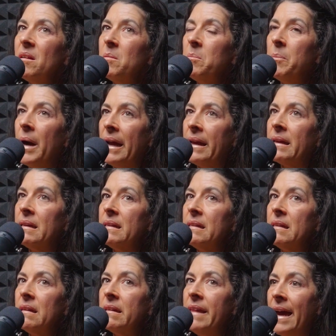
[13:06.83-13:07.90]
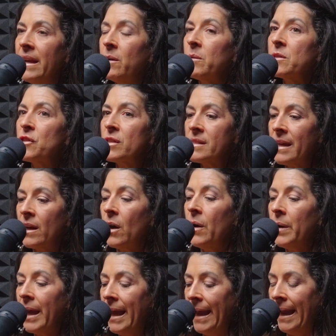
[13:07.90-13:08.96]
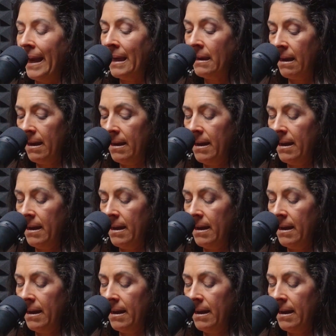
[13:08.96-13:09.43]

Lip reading: But then it was just like, okay,